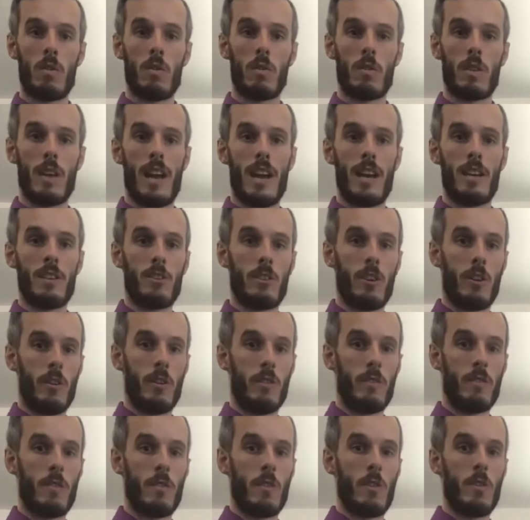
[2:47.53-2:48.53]
Okay, so
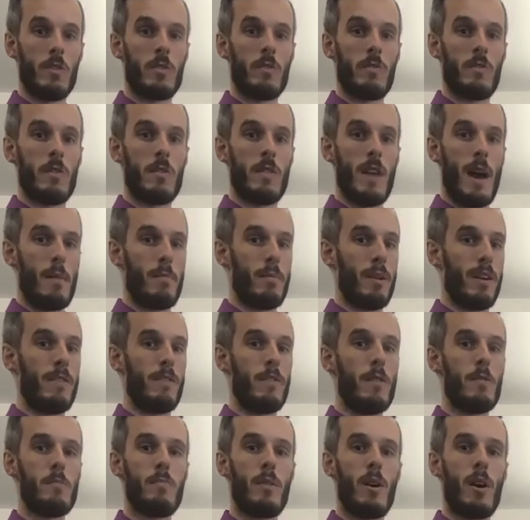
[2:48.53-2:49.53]
for those of you that play
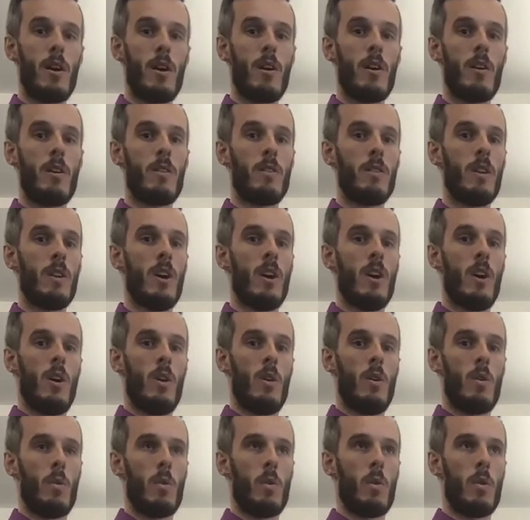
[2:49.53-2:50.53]
football,
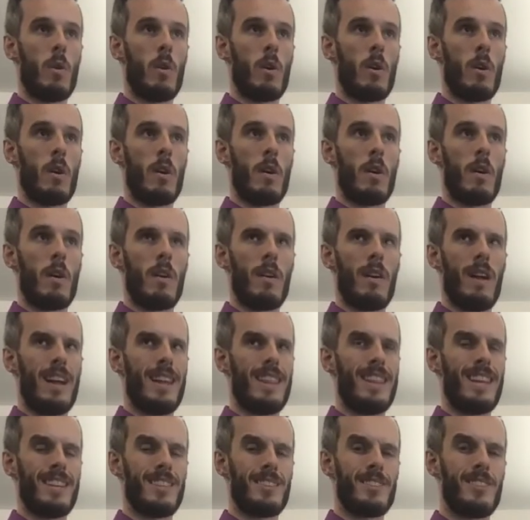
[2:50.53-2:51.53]
or I
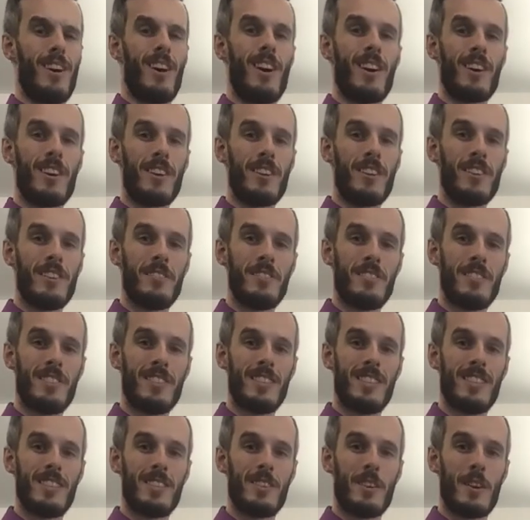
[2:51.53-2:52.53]
think soccer uses
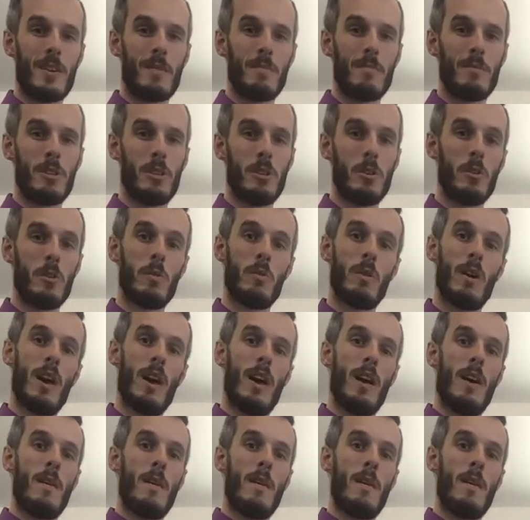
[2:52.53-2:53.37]
this term too,